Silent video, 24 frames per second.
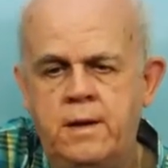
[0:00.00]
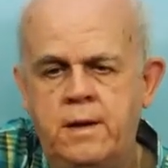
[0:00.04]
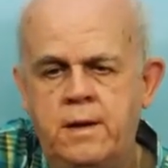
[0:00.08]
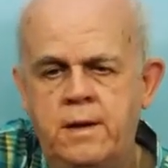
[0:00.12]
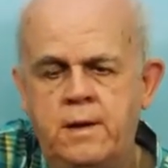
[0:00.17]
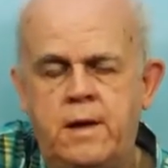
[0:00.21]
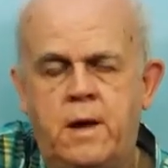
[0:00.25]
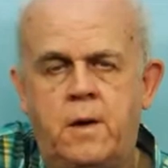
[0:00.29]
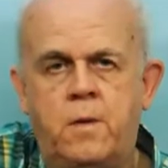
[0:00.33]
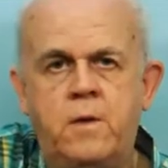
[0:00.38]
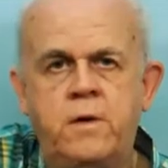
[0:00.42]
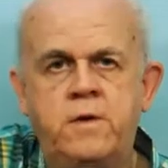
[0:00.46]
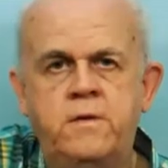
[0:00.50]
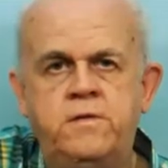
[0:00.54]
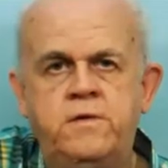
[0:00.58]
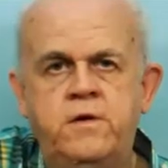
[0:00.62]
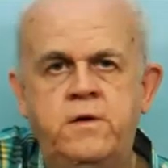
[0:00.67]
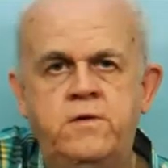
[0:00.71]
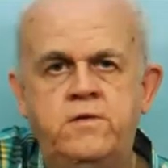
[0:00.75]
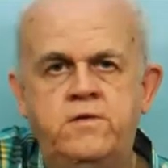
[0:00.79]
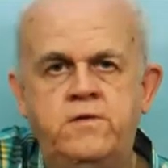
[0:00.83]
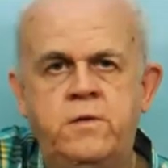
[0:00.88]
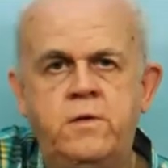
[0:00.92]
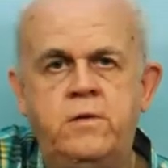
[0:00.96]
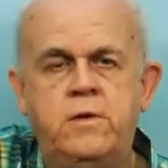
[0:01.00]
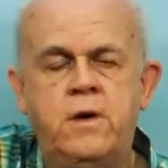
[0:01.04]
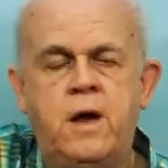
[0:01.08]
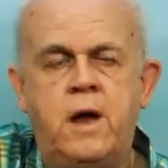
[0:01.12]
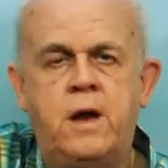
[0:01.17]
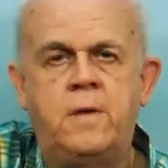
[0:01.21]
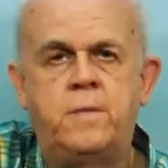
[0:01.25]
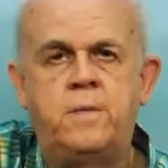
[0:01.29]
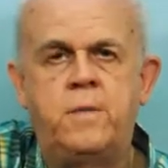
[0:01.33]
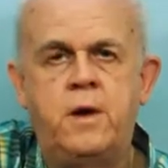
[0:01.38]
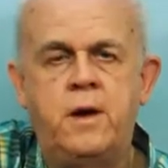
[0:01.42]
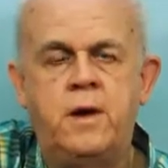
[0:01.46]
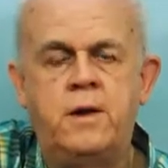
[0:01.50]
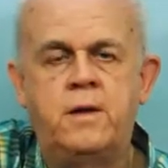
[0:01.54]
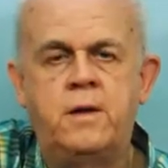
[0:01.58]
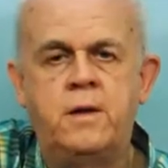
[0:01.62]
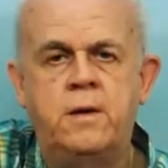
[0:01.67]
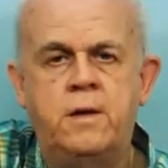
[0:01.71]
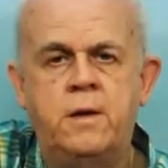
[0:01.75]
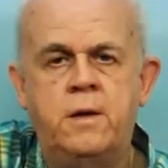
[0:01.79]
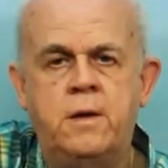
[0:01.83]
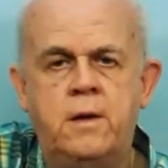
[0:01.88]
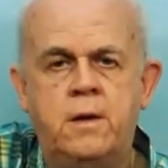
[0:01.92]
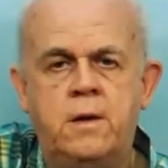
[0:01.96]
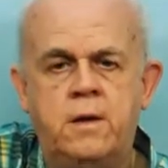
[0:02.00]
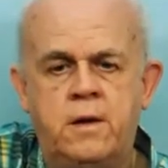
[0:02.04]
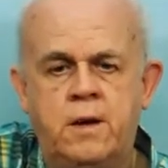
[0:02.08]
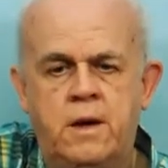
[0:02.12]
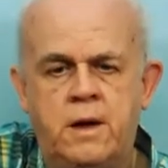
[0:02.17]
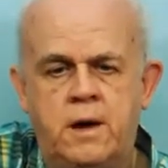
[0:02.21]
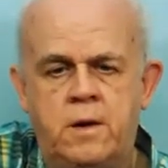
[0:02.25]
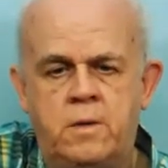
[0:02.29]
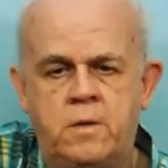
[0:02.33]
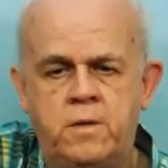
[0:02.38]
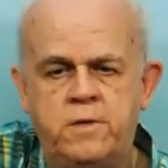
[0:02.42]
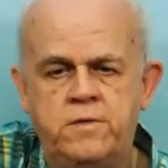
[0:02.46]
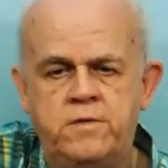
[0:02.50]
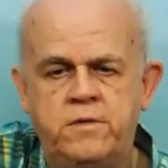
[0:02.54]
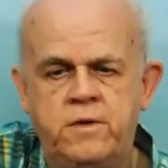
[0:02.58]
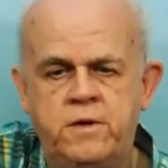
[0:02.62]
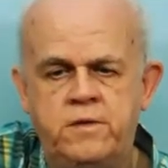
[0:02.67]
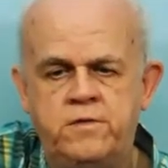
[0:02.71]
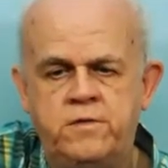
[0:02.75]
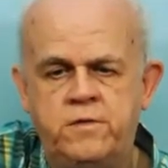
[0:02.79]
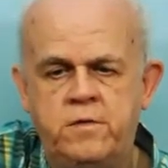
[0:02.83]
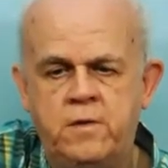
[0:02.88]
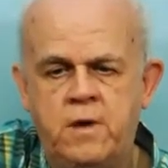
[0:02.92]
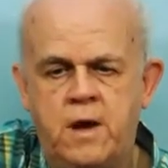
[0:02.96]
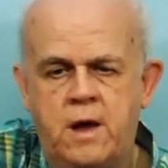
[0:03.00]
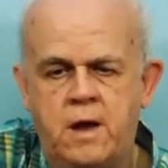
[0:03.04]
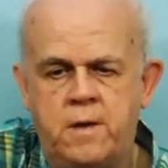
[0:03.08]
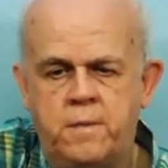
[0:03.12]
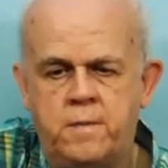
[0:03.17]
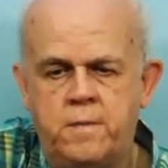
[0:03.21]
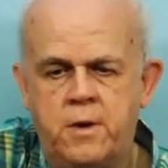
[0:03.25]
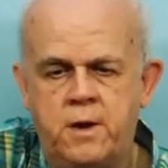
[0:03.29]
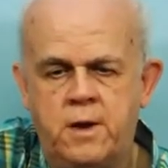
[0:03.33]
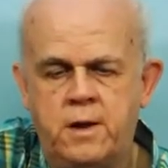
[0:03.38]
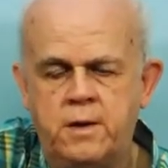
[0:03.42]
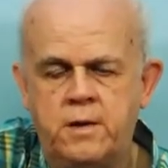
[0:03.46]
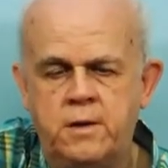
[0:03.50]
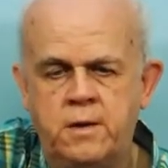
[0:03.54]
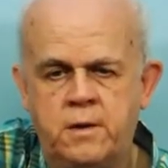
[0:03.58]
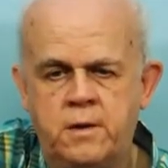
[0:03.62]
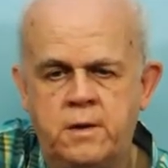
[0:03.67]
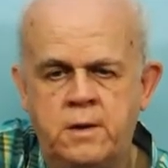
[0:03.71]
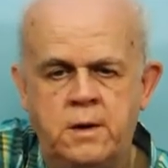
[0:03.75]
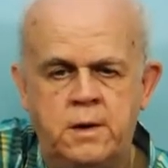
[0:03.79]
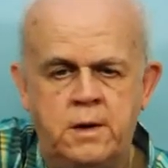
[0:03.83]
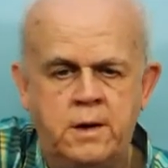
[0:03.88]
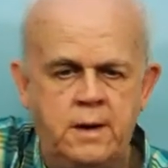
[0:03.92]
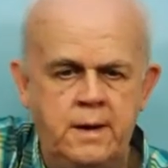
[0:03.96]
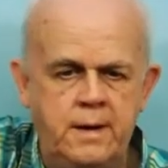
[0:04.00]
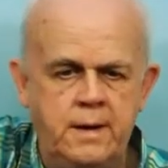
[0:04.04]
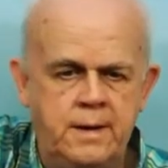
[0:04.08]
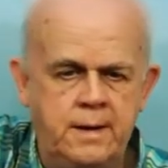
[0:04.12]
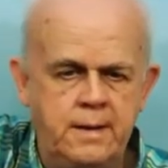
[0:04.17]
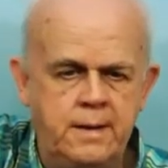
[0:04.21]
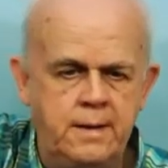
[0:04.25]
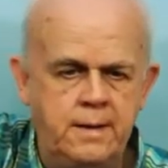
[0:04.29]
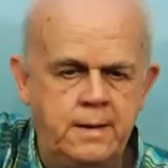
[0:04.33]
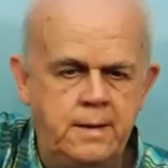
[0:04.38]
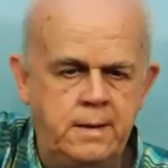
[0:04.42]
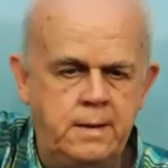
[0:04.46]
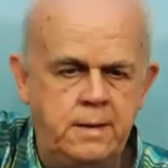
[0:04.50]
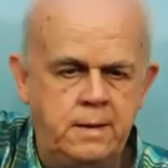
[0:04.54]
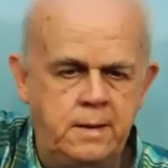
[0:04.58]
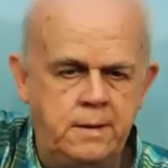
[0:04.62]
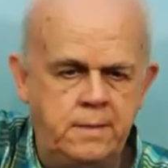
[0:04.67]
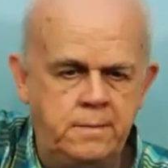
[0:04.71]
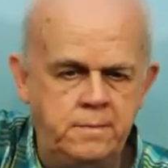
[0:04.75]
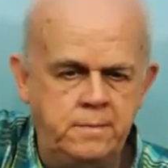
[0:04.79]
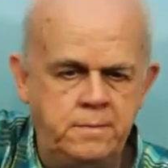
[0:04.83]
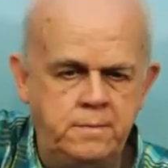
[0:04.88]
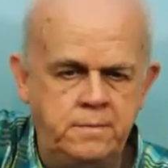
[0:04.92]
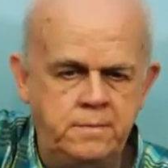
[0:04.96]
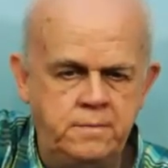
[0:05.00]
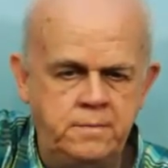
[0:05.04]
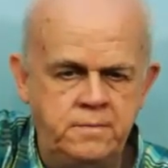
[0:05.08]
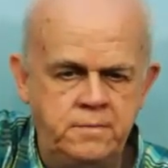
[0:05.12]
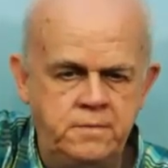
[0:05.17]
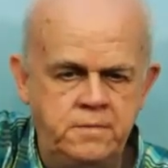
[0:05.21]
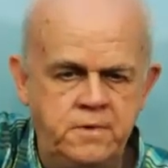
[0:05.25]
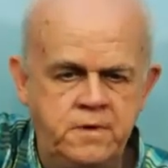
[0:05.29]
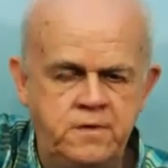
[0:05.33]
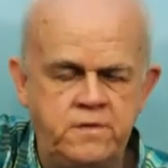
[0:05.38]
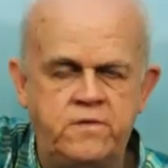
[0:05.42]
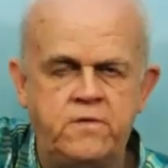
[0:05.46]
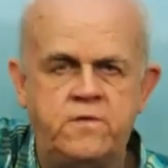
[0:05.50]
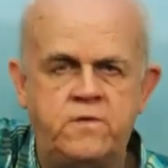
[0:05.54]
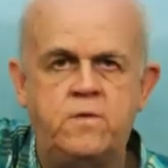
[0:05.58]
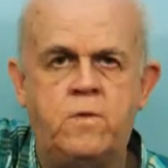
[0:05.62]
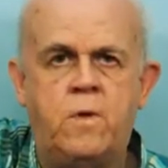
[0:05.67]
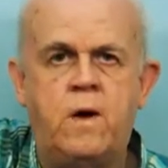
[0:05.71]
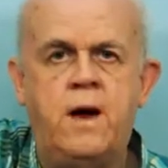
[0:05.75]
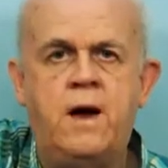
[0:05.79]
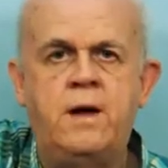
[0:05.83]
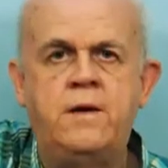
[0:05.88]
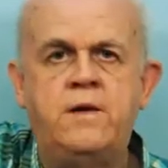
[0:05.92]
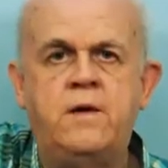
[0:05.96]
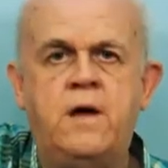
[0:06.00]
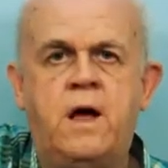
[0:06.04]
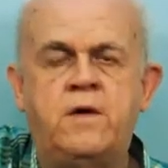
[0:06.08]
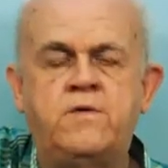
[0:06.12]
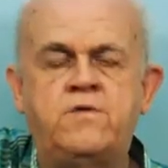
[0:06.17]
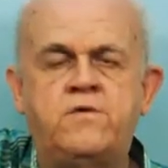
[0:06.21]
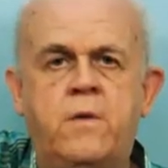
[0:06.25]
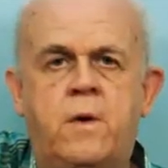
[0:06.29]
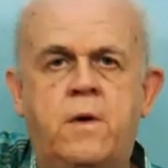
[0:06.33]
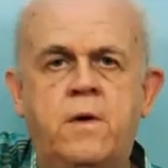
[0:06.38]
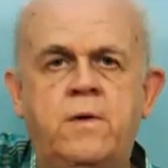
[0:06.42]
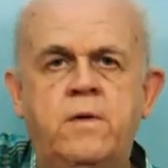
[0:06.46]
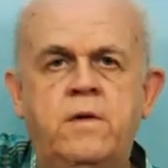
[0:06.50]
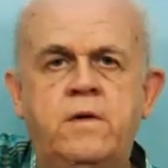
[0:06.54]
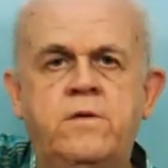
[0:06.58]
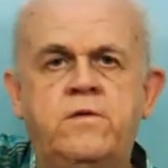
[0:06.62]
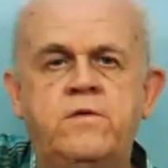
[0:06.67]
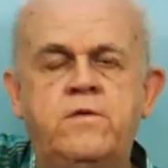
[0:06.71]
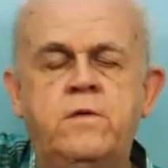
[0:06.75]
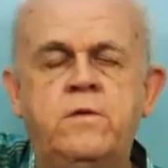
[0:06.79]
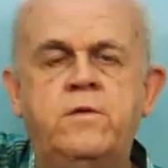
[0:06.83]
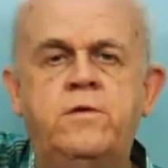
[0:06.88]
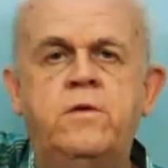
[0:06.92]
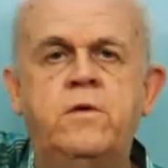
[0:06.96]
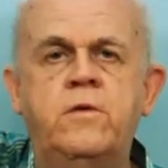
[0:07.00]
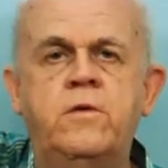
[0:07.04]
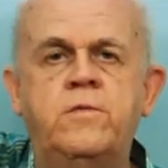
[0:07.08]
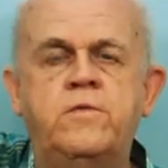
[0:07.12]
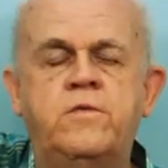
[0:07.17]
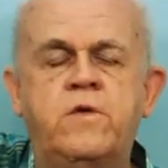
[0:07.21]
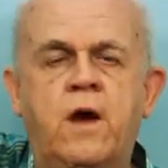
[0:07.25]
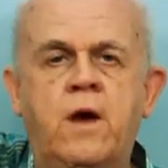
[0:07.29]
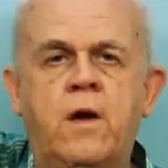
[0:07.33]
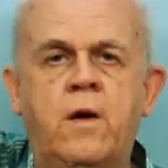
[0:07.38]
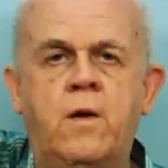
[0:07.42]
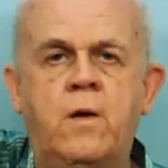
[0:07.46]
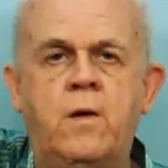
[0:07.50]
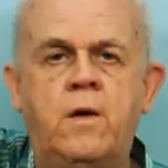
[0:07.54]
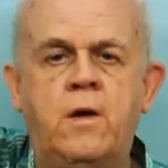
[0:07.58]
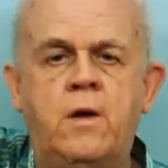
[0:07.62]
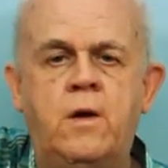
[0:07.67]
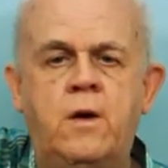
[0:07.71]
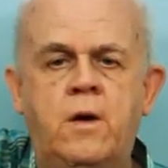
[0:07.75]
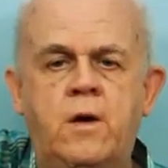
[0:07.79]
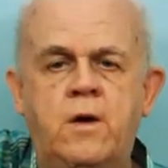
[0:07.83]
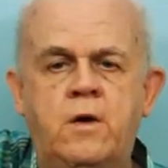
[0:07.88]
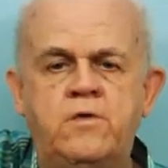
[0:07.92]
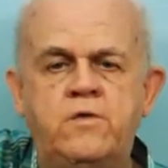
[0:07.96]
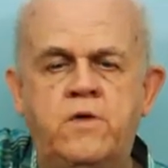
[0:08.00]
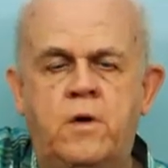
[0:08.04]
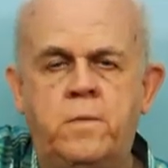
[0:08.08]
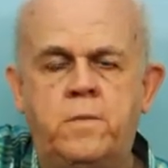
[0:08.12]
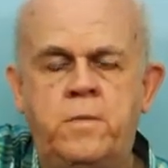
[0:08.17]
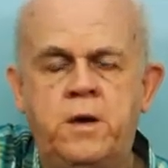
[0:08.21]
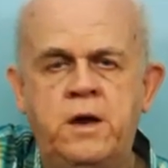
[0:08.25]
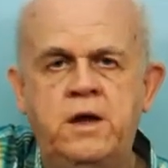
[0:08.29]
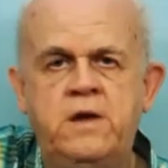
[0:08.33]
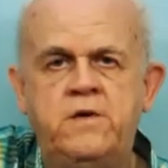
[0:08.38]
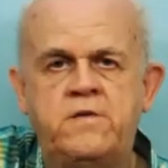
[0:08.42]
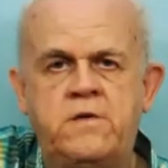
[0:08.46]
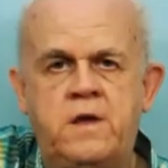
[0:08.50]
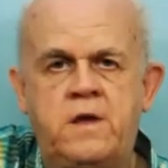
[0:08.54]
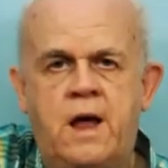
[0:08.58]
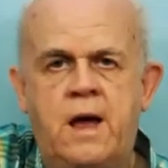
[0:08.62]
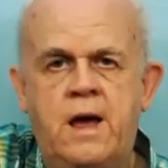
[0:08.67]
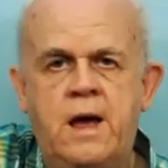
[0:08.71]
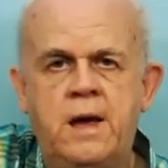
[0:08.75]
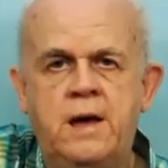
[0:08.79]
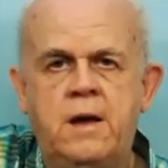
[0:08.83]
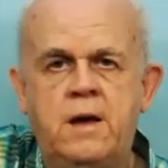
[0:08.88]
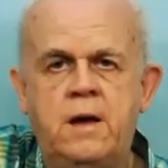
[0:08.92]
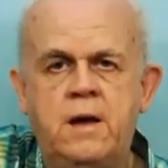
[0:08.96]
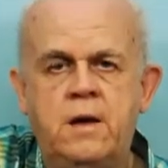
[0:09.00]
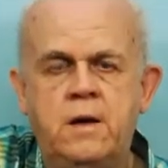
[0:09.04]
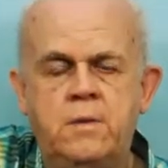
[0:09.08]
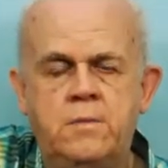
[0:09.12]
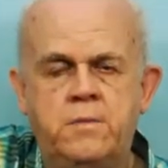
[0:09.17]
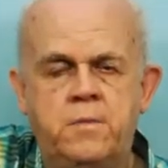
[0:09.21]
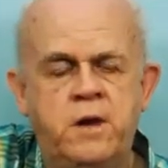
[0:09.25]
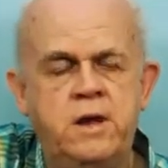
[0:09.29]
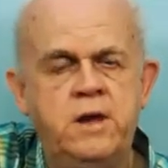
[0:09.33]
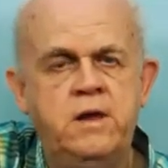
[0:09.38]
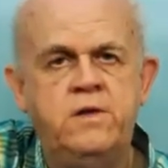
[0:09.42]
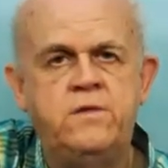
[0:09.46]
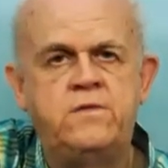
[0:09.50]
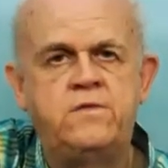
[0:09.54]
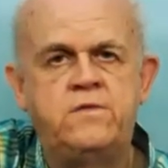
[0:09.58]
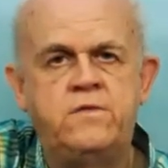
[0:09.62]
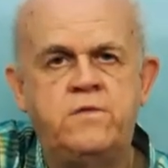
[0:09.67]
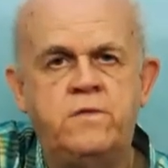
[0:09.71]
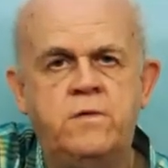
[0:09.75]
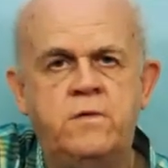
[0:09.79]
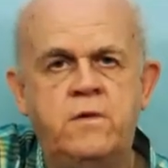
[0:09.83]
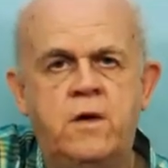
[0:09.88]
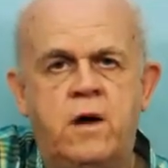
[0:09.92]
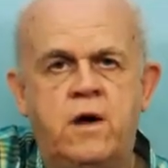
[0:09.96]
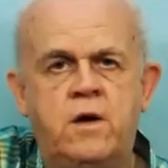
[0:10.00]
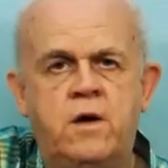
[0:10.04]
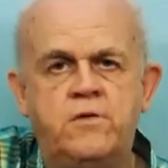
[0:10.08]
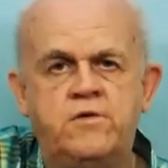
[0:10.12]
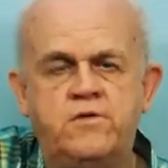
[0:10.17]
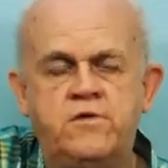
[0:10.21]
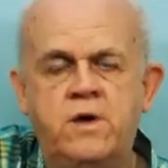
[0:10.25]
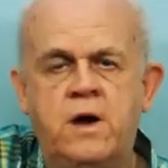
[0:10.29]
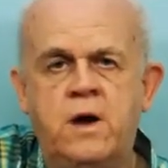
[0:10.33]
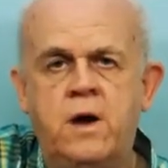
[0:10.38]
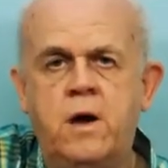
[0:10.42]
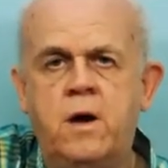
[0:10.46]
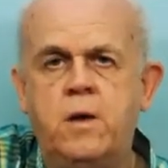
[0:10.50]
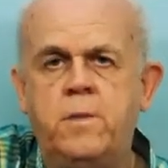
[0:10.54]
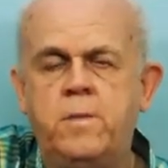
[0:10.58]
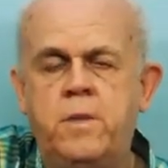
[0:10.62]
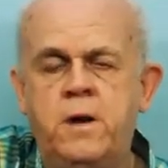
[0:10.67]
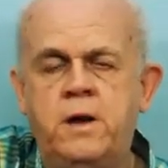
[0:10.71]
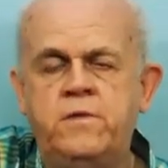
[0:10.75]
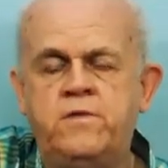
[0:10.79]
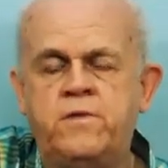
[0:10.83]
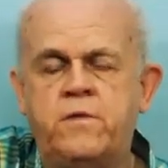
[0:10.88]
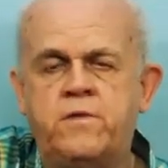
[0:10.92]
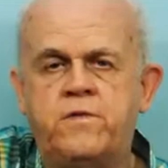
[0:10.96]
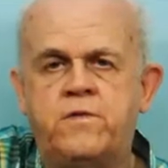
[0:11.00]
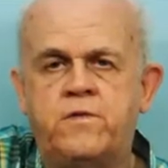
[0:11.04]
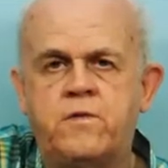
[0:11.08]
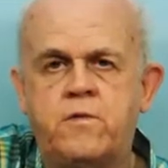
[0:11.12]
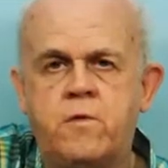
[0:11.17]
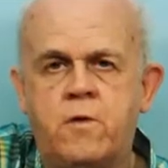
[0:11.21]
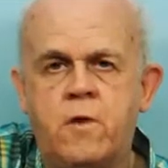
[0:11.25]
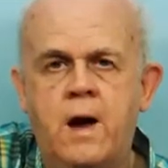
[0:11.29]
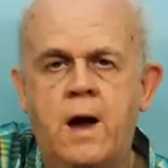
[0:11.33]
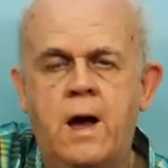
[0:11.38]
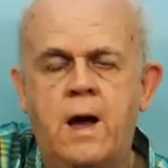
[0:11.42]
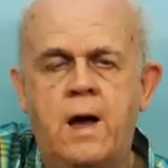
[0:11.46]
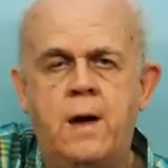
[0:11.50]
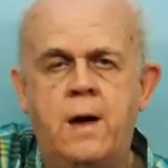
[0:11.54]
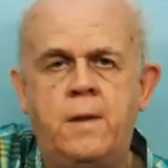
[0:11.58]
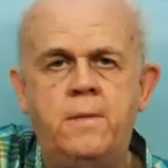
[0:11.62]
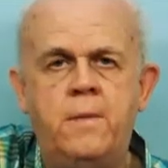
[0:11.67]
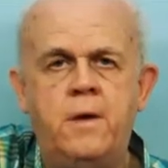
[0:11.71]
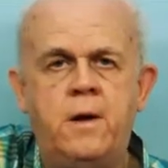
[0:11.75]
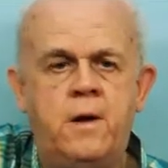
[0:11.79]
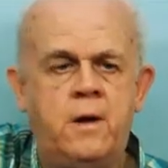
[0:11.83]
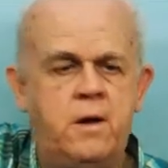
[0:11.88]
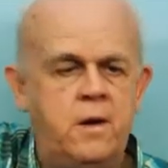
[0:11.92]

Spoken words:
And I want to teach you how to play. I want to teach you how to play. And this is why I started this YouTube channel. So please like, please share, please subscribe.